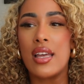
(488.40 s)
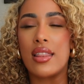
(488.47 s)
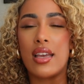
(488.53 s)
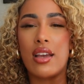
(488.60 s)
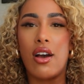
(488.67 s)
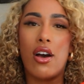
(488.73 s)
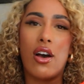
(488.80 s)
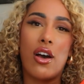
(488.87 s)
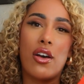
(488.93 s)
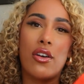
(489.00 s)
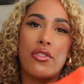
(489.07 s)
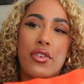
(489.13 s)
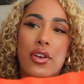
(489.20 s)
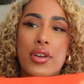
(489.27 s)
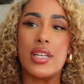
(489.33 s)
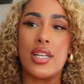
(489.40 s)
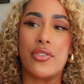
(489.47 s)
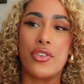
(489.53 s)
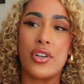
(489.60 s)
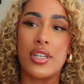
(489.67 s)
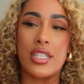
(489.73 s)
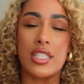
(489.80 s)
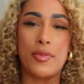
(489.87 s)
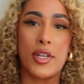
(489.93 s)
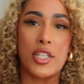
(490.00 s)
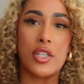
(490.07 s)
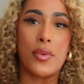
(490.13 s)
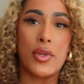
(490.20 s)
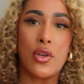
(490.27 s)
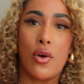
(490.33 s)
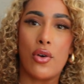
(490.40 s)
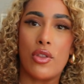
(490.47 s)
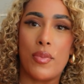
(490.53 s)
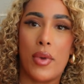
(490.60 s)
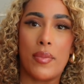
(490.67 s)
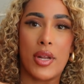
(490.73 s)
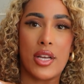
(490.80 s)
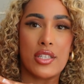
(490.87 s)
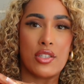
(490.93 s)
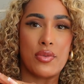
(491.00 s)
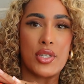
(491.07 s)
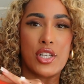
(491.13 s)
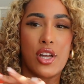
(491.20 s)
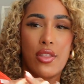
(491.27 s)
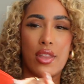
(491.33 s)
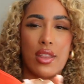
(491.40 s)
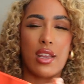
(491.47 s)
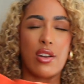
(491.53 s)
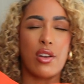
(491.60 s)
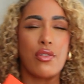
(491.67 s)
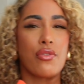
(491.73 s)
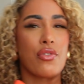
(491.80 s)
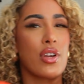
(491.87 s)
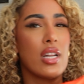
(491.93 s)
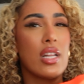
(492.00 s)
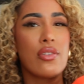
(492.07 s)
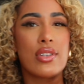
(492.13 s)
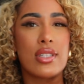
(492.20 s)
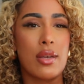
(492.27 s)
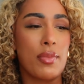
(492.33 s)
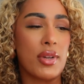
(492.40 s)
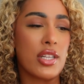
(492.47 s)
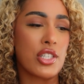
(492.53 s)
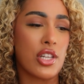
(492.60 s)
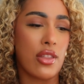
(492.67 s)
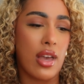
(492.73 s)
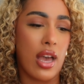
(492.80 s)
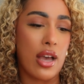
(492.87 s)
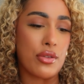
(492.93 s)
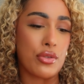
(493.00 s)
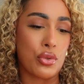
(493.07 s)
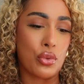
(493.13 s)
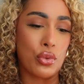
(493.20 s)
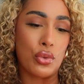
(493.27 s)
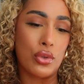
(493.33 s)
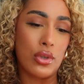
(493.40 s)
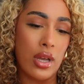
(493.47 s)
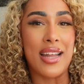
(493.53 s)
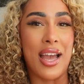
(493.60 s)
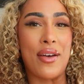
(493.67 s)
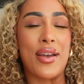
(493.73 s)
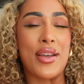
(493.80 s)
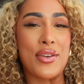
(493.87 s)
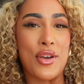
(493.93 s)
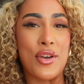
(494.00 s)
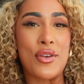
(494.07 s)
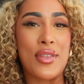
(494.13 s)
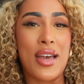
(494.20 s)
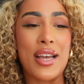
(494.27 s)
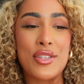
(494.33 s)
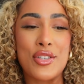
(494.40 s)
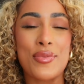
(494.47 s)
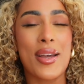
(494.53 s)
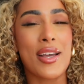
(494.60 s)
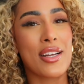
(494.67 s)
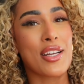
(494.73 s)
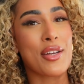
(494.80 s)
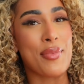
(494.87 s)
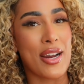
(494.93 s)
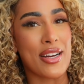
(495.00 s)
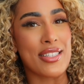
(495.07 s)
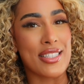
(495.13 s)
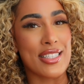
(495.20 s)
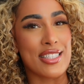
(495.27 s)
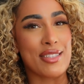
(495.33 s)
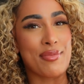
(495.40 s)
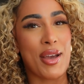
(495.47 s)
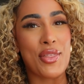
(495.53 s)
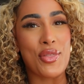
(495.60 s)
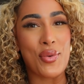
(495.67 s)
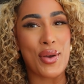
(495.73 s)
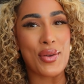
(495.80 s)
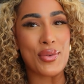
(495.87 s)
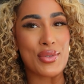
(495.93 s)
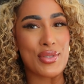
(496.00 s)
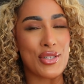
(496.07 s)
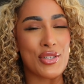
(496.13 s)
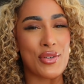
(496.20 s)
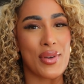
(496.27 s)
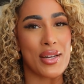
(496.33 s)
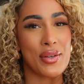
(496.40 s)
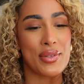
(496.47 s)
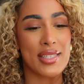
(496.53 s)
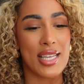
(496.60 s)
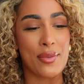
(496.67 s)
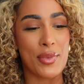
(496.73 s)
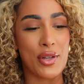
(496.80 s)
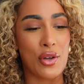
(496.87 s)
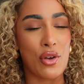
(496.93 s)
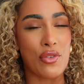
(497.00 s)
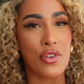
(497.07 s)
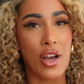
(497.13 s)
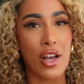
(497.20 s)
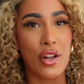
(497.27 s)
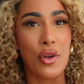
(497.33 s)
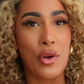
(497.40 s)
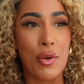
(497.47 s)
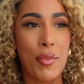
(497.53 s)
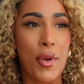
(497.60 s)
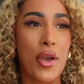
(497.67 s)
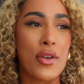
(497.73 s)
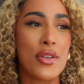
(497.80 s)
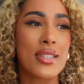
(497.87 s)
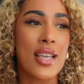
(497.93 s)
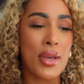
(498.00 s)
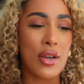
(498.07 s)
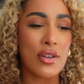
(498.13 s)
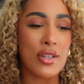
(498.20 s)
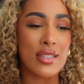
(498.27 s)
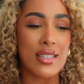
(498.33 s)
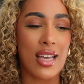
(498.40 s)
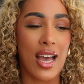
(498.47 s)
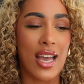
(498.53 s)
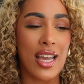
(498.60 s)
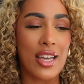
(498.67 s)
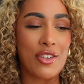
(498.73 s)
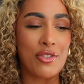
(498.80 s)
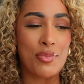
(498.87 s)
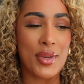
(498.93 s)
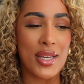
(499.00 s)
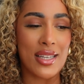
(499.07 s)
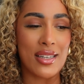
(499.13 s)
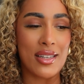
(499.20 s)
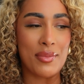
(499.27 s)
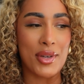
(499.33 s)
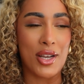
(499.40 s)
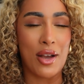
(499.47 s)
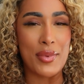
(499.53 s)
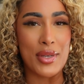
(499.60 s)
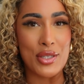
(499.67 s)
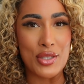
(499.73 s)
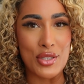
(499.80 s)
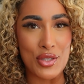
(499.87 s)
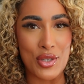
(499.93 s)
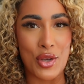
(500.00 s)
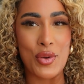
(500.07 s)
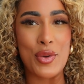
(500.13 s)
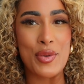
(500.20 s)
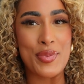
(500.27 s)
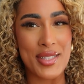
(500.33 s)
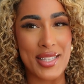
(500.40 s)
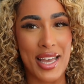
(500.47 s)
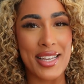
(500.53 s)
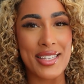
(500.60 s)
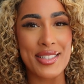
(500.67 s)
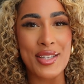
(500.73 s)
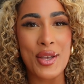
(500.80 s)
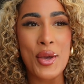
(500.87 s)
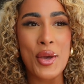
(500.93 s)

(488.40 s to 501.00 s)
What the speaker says: They are very different, especially when you hold them up next to each other. They don't really resemble each other at all. Now, I know that I do my color comparisons, but I thought I'd also do a little segment of color combos because I have been becoming so obsessed